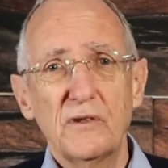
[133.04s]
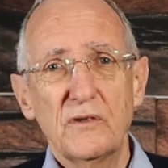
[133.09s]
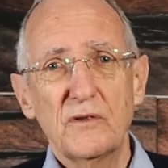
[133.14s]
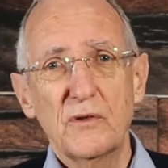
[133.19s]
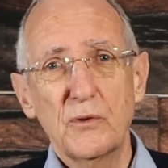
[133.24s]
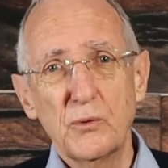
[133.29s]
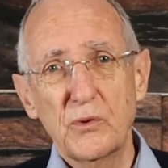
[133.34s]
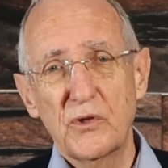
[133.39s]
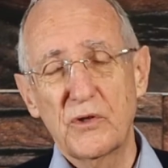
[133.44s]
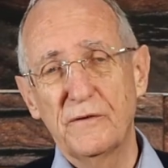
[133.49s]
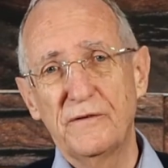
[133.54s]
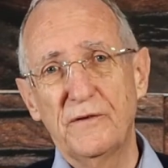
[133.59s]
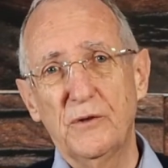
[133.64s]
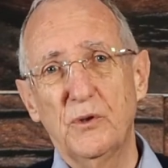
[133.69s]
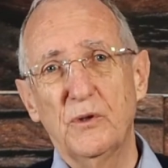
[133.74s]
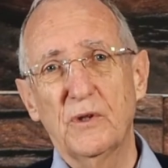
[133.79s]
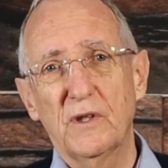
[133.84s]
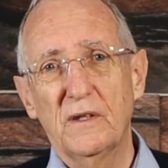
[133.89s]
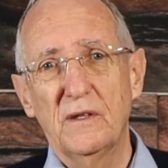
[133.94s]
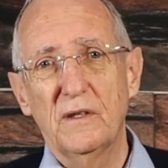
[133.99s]
In the
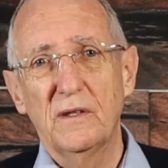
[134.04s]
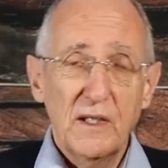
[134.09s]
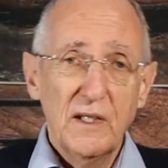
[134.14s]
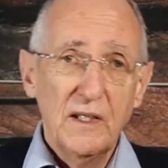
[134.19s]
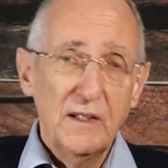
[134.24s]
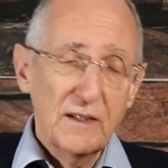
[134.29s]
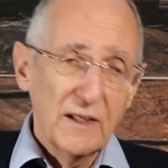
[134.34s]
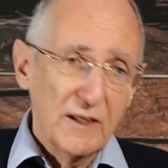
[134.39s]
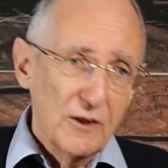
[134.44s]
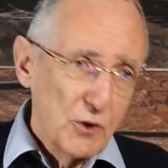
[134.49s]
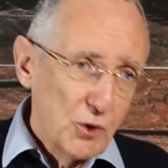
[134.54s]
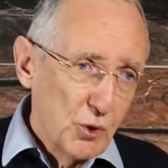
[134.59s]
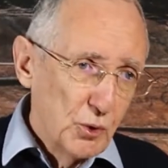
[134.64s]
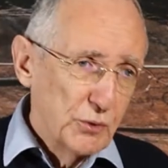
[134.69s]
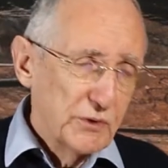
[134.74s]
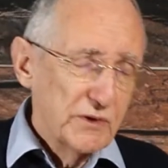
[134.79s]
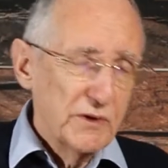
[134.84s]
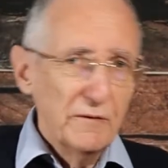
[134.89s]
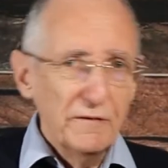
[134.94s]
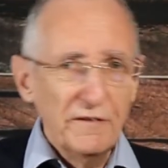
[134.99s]
acute phase, when
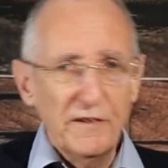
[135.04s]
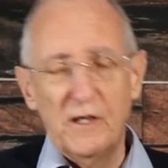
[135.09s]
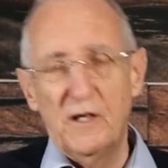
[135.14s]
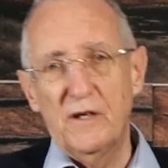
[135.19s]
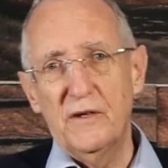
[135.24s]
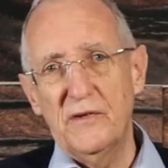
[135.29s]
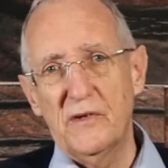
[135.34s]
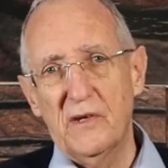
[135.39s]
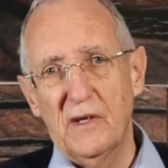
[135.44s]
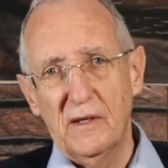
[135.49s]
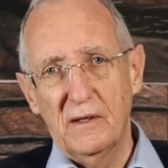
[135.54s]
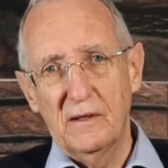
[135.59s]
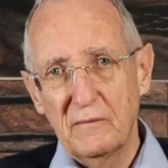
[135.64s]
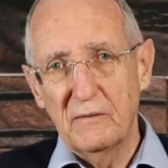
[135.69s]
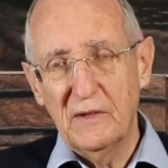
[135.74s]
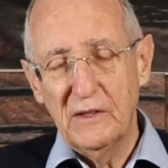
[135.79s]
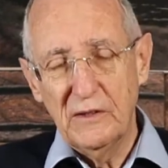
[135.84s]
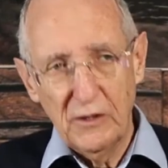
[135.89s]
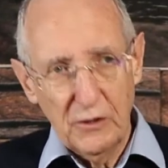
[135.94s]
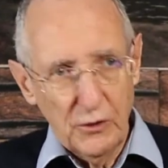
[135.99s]
people are still
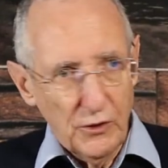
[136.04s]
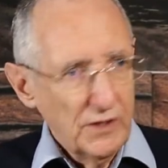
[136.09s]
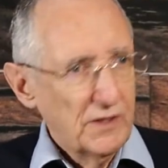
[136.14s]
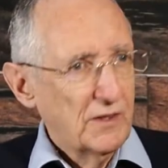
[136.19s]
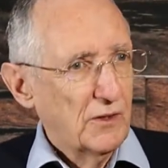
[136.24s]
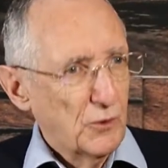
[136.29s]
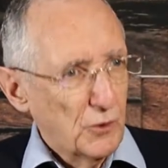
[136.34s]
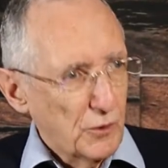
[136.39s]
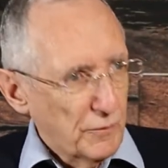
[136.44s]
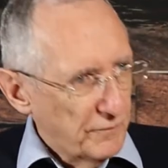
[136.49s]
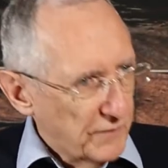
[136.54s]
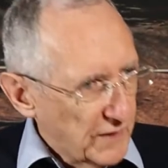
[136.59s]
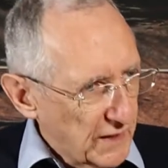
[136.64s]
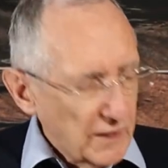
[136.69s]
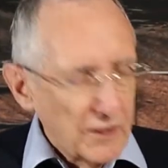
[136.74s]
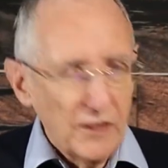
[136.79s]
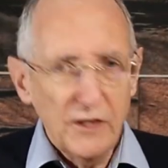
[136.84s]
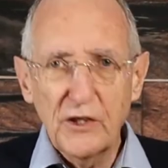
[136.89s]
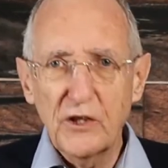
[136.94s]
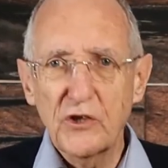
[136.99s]
really exhausted,
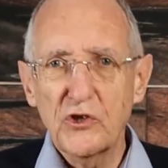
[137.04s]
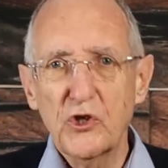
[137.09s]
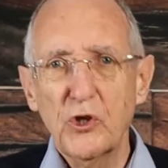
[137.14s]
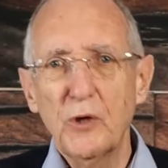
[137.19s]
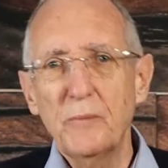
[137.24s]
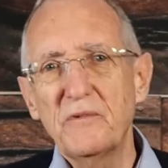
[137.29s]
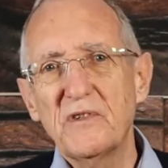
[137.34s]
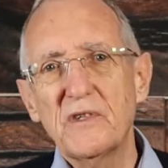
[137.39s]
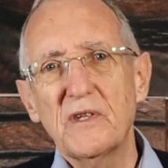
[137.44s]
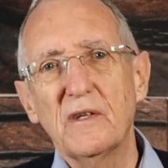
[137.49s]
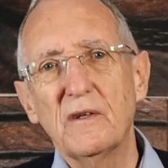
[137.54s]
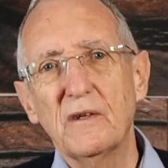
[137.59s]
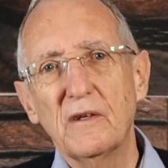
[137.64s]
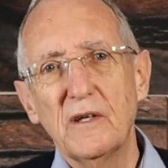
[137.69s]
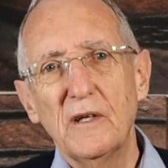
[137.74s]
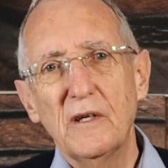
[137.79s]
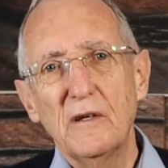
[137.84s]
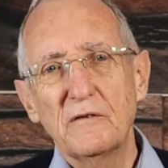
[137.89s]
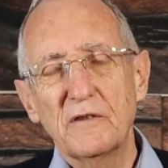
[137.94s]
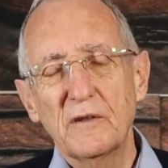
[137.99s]
I use
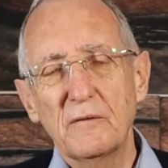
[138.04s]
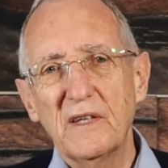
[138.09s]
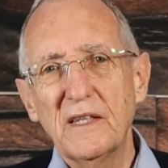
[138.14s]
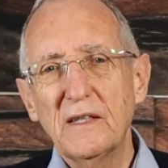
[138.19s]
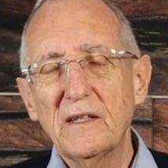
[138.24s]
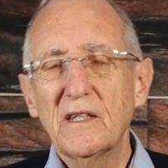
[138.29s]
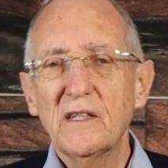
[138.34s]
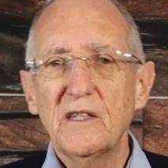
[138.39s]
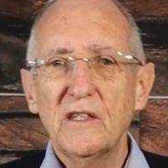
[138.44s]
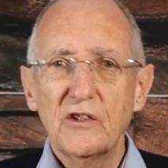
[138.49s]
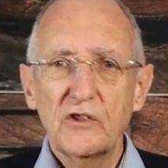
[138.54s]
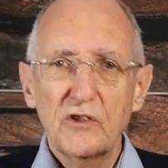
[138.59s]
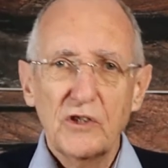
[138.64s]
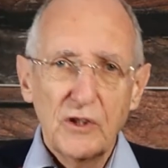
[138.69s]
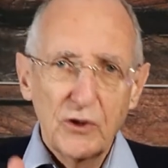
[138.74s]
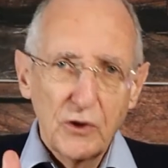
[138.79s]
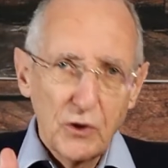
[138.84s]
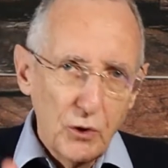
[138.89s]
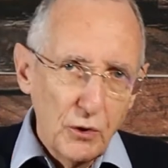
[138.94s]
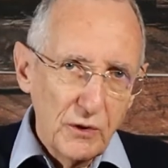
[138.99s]
Coenzyme
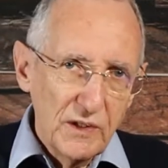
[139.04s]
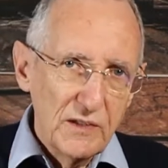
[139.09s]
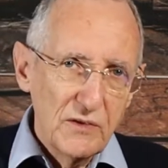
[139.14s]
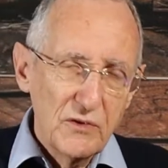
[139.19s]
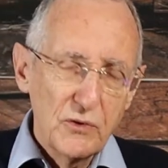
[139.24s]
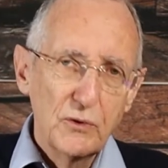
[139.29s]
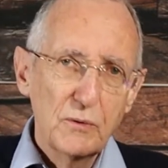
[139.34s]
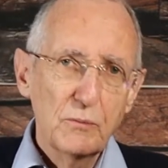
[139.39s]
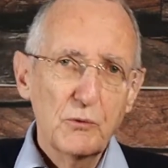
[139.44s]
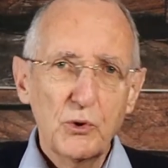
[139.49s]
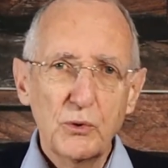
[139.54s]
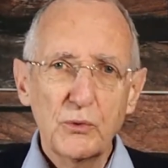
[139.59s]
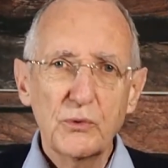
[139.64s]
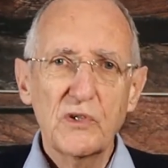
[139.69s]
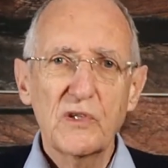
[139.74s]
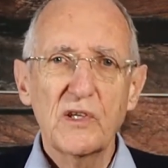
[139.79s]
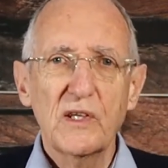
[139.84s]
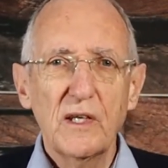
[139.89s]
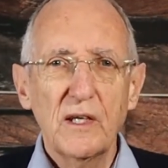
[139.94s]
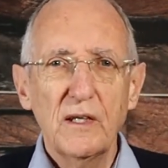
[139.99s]
Q10
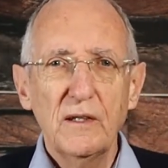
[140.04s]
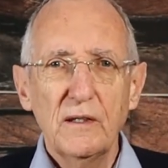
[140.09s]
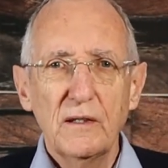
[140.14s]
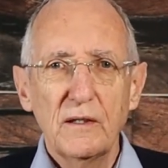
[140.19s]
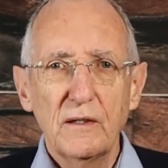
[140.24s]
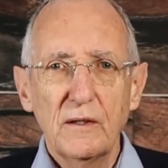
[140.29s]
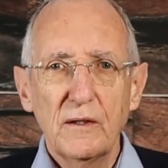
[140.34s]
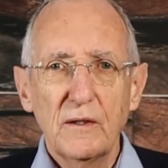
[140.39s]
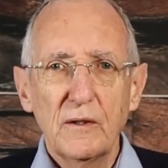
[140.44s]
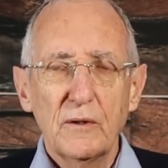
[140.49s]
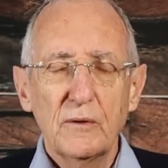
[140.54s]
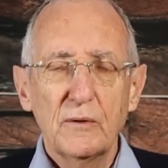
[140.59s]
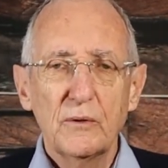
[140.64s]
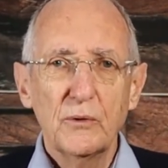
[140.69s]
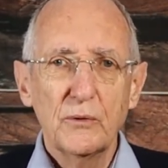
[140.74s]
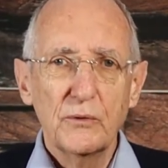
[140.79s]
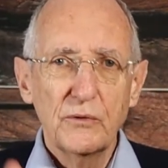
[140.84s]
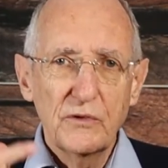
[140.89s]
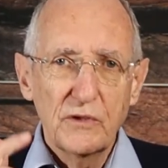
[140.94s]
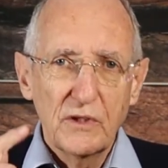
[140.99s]
and
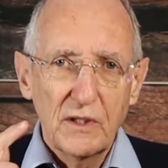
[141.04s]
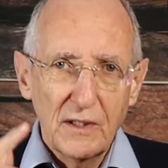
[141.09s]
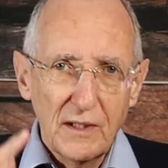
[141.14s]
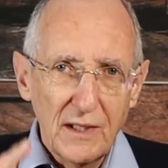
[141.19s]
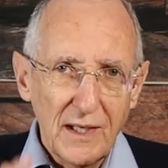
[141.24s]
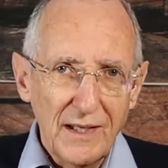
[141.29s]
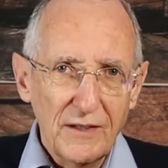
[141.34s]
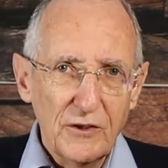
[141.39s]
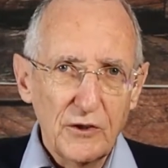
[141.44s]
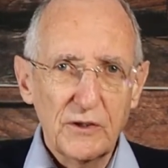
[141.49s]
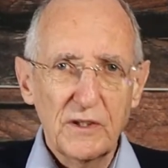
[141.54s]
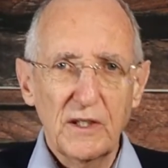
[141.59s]
NADH.